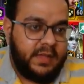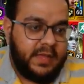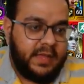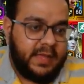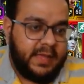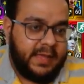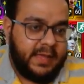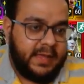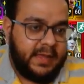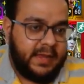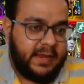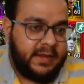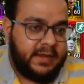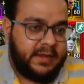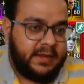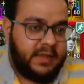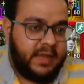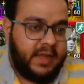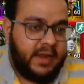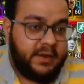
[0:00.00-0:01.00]

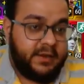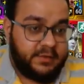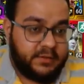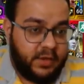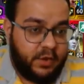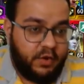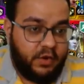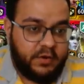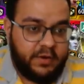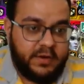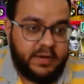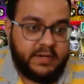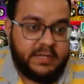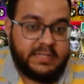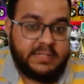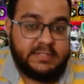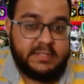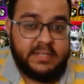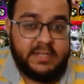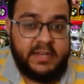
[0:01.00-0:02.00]
And Area 3 Coronet
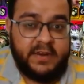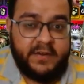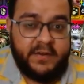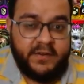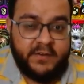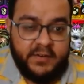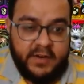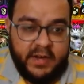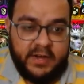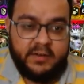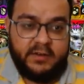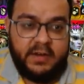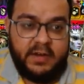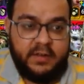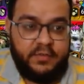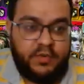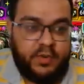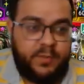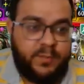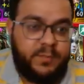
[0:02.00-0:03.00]
is a great relic
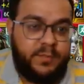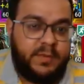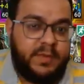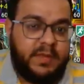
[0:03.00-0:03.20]
for him.